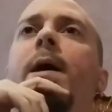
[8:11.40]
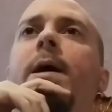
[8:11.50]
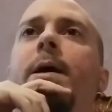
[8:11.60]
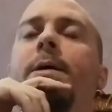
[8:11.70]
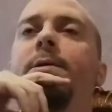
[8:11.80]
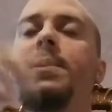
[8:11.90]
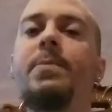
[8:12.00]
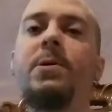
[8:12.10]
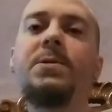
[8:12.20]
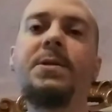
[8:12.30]
and he
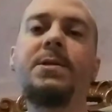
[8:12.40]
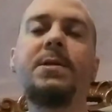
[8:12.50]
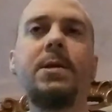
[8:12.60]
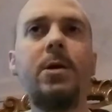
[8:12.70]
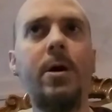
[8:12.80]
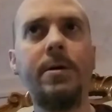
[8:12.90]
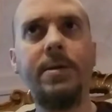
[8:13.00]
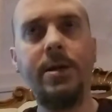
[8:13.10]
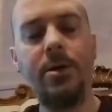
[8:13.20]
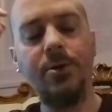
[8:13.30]
builds this in the yard
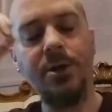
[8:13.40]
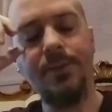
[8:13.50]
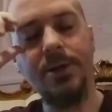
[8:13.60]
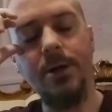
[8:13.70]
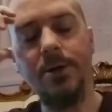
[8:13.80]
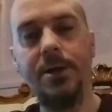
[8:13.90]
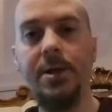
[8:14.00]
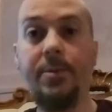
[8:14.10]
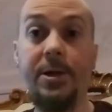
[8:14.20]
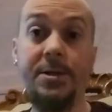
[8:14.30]
and then he goes upstairs and
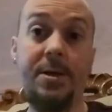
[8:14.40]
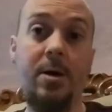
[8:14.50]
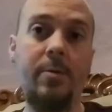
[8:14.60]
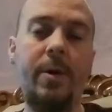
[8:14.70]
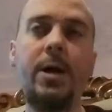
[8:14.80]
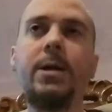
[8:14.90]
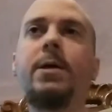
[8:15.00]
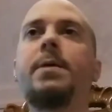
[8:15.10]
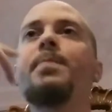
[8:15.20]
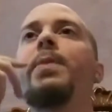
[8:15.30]
he plays the
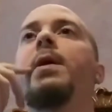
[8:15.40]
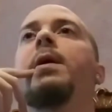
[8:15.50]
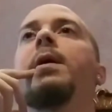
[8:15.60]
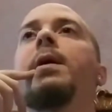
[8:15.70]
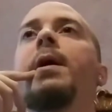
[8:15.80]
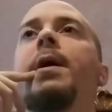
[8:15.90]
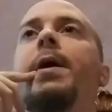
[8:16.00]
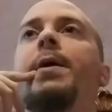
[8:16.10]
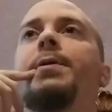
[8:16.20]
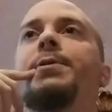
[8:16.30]
harmonica
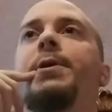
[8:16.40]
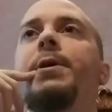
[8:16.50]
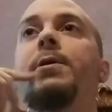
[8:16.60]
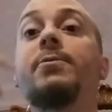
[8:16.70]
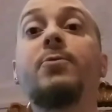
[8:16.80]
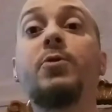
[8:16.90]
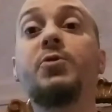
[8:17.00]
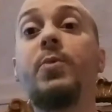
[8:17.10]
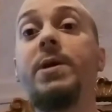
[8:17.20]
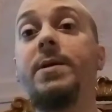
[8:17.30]
and uh, of
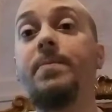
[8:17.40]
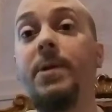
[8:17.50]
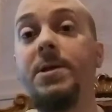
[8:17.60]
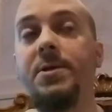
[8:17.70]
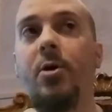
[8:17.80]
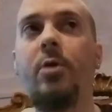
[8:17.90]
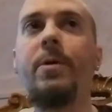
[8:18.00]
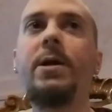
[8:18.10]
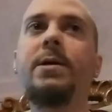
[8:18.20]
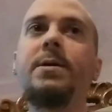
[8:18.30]
course when he plays the
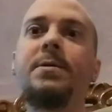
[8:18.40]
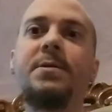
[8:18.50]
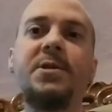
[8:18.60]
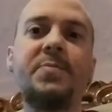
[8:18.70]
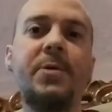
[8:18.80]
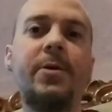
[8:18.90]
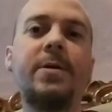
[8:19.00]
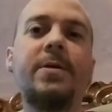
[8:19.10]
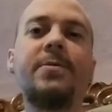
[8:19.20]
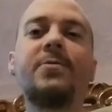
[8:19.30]
harmonica the
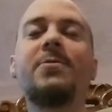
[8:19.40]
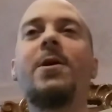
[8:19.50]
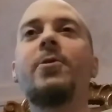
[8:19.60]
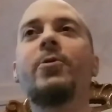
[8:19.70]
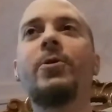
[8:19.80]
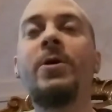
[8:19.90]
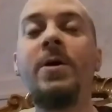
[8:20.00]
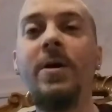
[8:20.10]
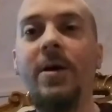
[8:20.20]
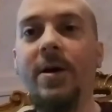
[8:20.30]
spirit of the father
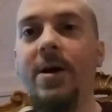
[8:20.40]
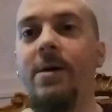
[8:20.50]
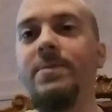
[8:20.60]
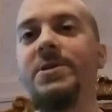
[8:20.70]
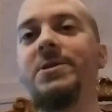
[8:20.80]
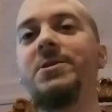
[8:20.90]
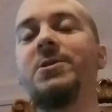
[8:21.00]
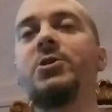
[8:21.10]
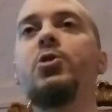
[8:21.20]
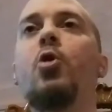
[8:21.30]
comes into
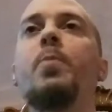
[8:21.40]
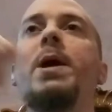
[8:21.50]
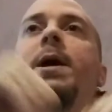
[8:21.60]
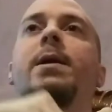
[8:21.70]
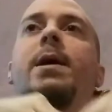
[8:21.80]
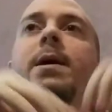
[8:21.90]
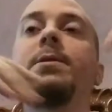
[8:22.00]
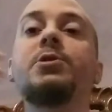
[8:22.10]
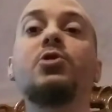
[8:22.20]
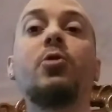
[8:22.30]
the snowman
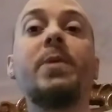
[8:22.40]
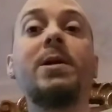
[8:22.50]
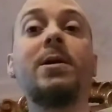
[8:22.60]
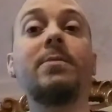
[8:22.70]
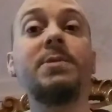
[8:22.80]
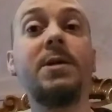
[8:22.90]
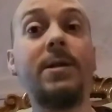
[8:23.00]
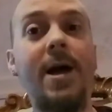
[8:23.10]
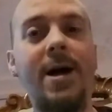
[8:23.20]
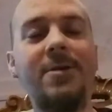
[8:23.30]
and the snowman comes
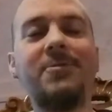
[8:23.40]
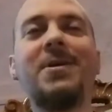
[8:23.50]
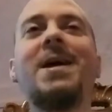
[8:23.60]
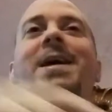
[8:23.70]
alive